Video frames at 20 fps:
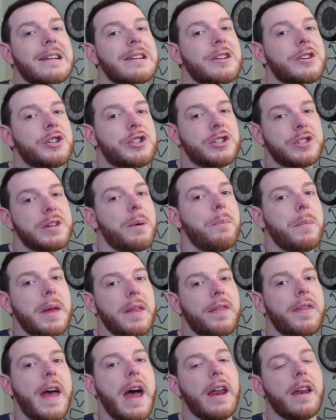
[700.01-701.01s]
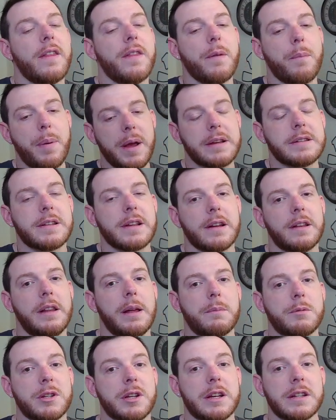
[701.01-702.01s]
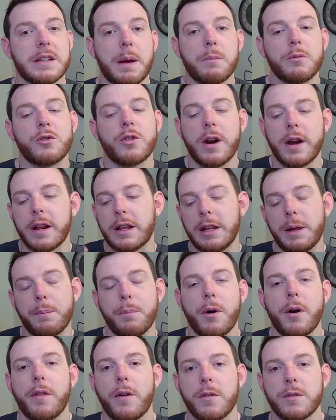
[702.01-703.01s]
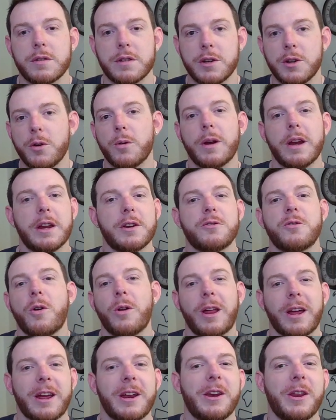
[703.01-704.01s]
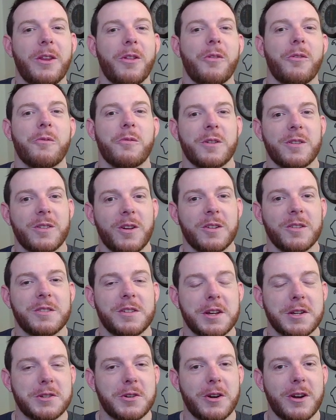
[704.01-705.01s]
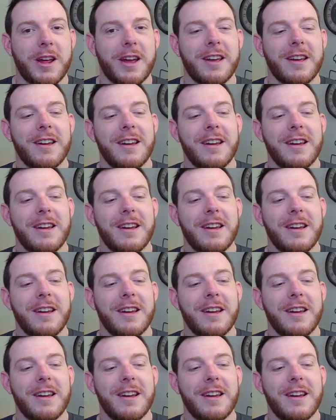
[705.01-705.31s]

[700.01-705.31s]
submit that in the pics and clips, because I'm trying to clip all those and do an intro like I did on the results yesterday.